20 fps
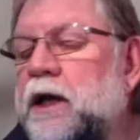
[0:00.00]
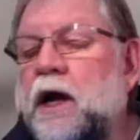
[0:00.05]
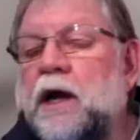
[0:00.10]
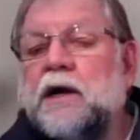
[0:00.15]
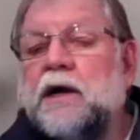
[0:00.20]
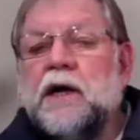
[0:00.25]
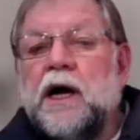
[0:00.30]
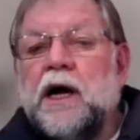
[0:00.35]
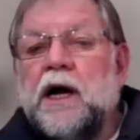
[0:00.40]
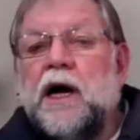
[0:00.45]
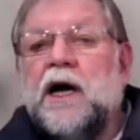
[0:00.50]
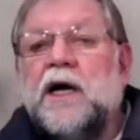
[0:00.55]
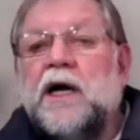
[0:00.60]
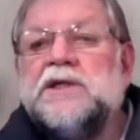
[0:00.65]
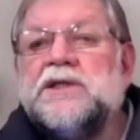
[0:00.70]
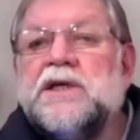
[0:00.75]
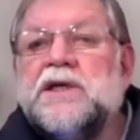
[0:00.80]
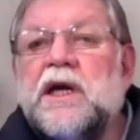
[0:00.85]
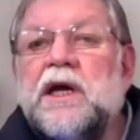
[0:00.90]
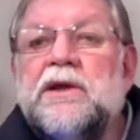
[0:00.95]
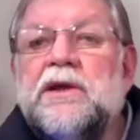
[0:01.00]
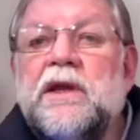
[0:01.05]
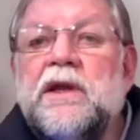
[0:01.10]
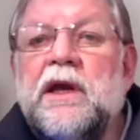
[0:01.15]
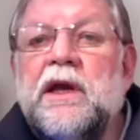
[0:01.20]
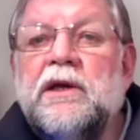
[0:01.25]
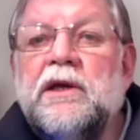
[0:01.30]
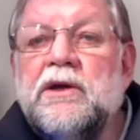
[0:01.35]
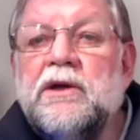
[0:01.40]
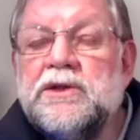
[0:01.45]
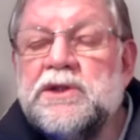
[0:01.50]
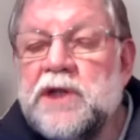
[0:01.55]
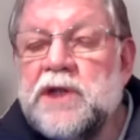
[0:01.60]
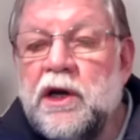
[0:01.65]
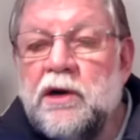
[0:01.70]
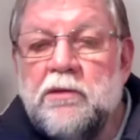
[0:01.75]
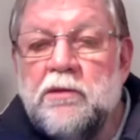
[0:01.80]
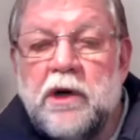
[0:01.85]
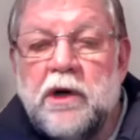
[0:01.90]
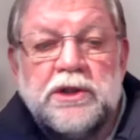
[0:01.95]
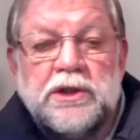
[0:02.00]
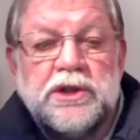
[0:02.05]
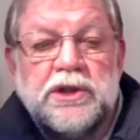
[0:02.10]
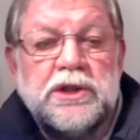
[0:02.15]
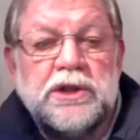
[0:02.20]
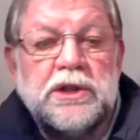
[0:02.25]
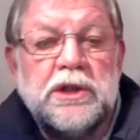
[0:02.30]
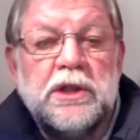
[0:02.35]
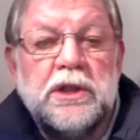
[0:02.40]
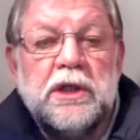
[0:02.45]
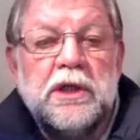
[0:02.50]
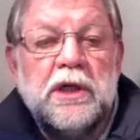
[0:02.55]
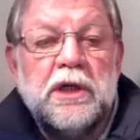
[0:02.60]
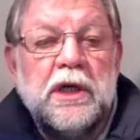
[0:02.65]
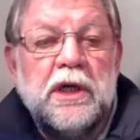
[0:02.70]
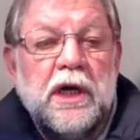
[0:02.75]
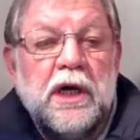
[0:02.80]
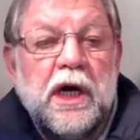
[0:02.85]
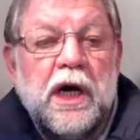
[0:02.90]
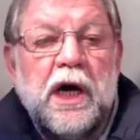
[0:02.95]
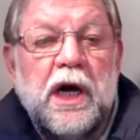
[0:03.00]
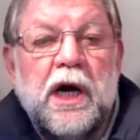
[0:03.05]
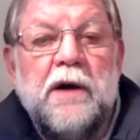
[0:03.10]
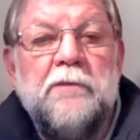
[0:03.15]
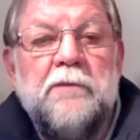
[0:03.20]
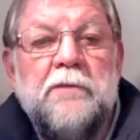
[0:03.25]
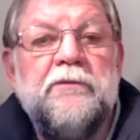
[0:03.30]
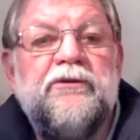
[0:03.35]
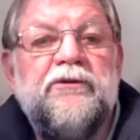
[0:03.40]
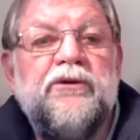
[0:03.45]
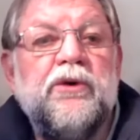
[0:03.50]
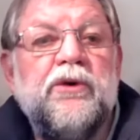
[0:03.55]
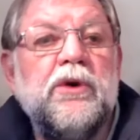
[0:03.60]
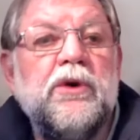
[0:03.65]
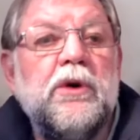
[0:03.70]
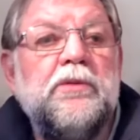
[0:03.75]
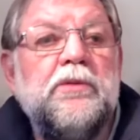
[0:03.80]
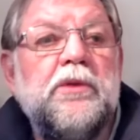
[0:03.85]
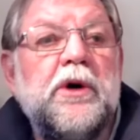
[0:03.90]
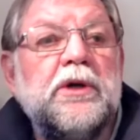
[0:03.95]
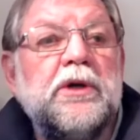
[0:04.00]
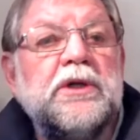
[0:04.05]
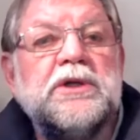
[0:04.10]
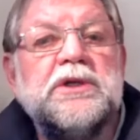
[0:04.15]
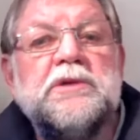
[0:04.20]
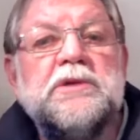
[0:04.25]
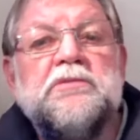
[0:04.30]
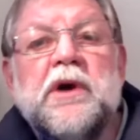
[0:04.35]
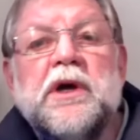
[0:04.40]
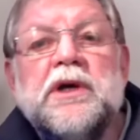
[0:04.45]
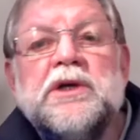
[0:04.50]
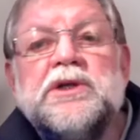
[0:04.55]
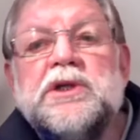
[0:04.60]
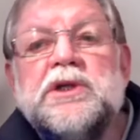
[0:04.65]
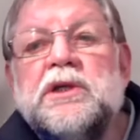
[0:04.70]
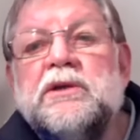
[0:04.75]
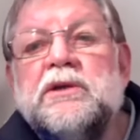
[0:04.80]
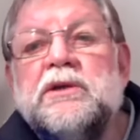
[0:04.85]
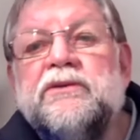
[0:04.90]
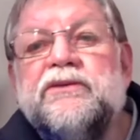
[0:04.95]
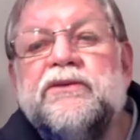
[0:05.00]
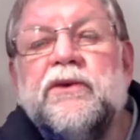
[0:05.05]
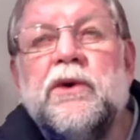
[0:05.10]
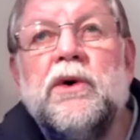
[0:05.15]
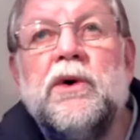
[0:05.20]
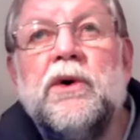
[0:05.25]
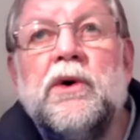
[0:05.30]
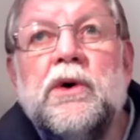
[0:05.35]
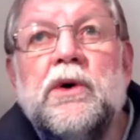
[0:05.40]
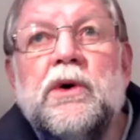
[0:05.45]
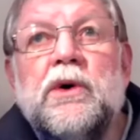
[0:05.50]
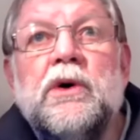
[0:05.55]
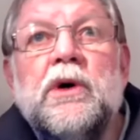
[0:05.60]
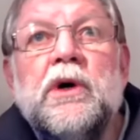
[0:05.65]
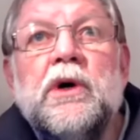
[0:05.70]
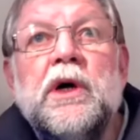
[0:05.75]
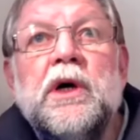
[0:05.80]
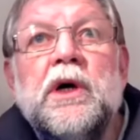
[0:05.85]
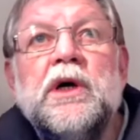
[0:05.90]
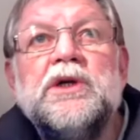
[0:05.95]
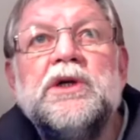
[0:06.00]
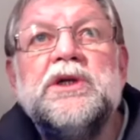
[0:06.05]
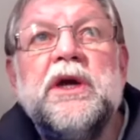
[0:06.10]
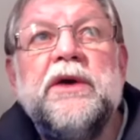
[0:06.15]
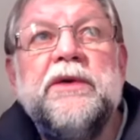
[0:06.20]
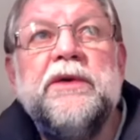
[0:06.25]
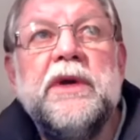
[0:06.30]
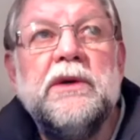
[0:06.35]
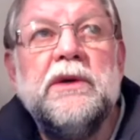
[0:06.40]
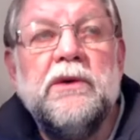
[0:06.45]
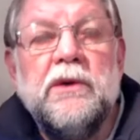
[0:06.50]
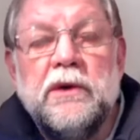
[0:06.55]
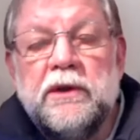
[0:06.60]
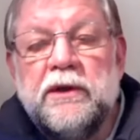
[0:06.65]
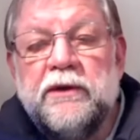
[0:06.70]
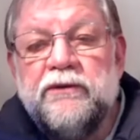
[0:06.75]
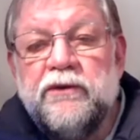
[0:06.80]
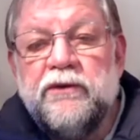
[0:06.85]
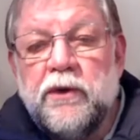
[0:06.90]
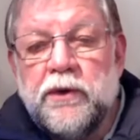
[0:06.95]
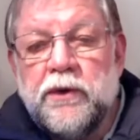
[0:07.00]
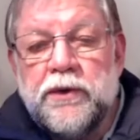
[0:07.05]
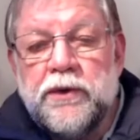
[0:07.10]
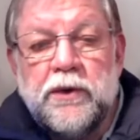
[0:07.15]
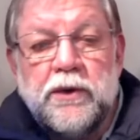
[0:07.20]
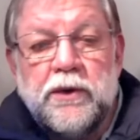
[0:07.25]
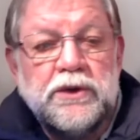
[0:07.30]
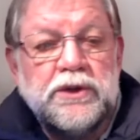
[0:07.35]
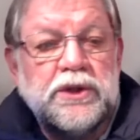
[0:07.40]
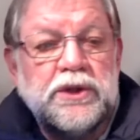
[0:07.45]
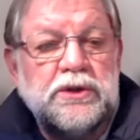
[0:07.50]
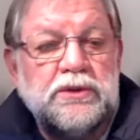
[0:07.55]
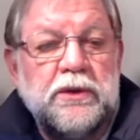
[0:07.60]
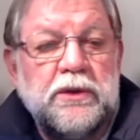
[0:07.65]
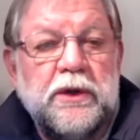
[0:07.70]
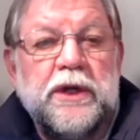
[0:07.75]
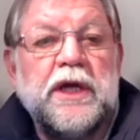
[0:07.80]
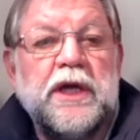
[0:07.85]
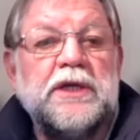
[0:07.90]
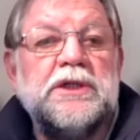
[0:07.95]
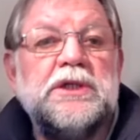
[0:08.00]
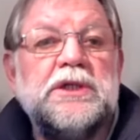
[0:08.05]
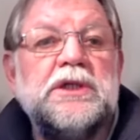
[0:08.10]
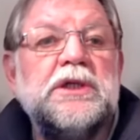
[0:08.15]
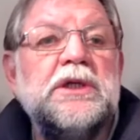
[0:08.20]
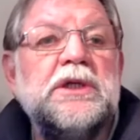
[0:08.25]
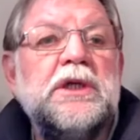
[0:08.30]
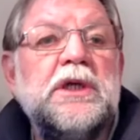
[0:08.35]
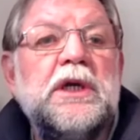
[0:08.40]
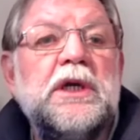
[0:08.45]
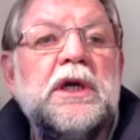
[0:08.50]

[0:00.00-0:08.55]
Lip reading: Doug, I say thank you so much for your participation, for sharing all of your thoughts with us.